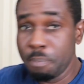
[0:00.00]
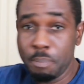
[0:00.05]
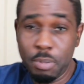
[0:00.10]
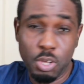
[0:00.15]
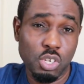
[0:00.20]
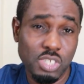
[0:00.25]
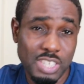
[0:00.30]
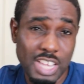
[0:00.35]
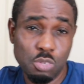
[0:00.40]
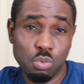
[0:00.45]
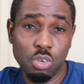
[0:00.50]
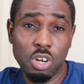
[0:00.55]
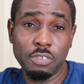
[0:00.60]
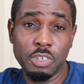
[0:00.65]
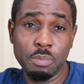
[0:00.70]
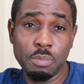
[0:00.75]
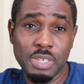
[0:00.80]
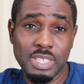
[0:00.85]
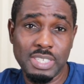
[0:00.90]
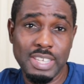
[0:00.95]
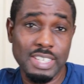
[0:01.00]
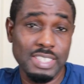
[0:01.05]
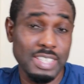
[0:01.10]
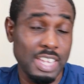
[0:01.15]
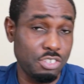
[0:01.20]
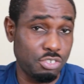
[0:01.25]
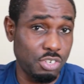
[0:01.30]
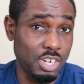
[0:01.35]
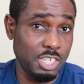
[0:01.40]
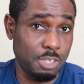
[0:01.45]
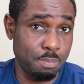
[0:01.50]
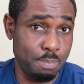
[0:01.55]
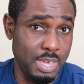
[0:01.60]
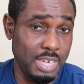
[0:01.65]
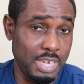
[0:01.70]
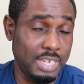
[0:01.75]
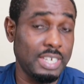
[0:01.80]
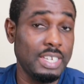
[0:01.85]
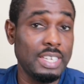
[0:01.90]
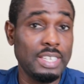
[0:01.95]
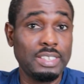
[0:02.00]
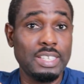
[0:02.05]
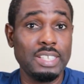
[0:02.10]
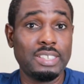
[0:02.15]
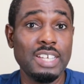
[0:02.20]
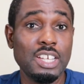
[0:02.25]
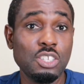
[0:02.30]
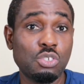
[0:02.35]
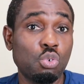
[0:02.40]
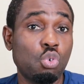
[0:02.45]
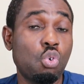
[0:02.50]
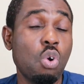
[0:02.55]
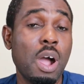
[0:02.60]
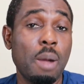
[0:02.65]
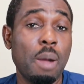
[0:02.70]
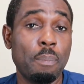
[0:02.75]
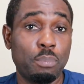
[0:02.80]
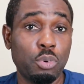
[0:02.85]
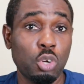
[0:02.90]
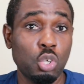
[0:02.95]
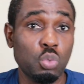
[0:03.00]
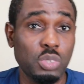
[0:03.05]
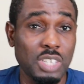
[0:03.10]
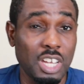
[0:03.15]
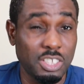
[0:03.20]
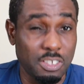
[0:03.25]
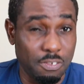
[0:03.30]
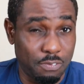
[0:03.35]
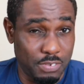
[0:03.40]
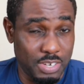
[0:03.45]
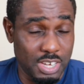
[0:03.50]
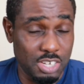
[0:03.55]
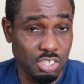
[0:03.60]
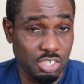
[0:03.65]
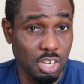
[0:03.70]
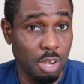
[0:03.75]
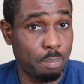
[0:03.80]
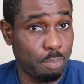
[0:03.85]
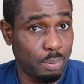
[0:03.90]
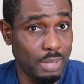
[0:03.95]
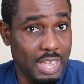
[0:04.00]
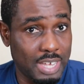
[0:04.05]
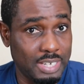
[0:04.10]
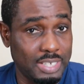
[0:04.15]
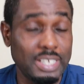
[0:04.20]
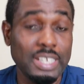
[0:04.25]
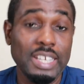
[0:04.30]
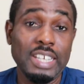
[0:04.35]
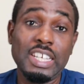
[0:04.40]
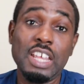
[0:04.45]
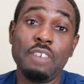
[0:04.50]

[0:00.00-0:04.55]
Because that's one of the mistakes Nigerians make. They tend to go abroad without a financial plan.